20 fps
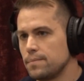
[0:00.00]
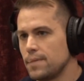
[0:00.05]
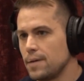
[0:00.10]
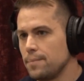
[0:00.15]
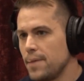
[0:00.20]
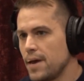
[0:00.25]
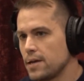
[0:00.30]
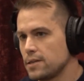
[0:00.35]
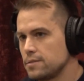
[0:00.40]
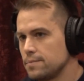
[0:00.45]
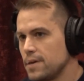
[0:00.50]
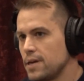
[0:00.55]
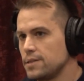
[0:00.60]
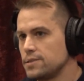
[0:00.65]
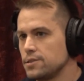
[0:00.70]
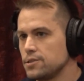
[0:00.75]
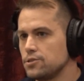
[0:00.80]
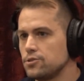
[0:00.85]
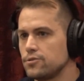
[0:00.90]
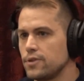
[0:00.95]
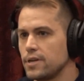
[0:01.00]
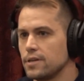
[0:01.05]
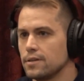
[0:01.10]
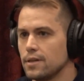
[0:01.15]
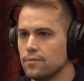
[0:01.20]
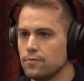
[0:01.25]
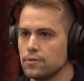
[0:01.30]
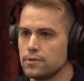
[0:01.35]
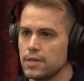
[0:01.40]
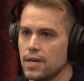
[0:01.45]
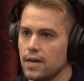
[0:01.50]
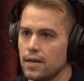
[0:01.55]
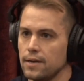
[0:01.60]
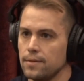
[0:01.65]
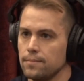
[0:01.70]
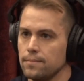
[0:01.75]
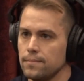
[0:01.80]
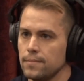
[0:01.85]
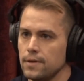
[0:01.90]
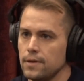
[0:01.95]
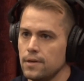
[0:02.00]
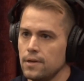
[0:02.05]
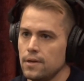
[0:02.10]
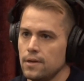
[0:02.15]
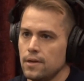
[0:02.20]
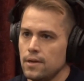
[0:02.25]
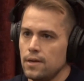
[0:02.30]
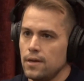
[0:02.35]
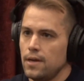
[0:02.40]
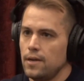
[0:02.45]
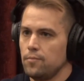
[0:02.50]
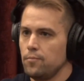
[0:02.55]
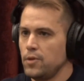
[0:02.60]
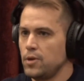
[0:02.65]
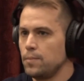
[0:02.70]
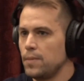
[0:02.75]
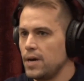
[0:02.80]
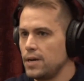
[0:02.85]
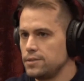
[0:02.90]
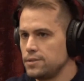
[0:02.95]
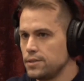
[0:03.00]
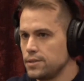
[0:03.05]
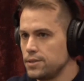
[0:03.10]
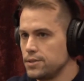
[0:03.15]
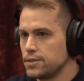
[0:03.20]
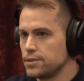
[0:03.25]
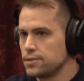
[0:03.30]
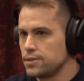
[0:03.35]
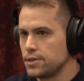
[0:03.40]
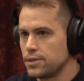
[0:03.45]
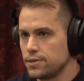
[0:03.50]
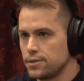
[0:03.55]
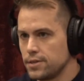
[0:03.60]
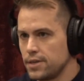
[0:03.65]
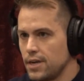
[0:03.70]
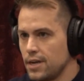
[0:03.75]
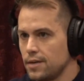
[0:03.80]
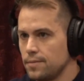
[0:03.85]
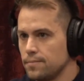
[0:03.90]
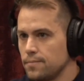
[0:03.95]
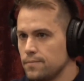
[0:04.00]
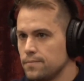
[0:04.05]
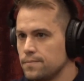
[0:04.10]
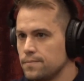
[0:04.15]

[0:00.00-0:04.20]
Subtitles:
by maximizing straight and level time and minimizing your turn time.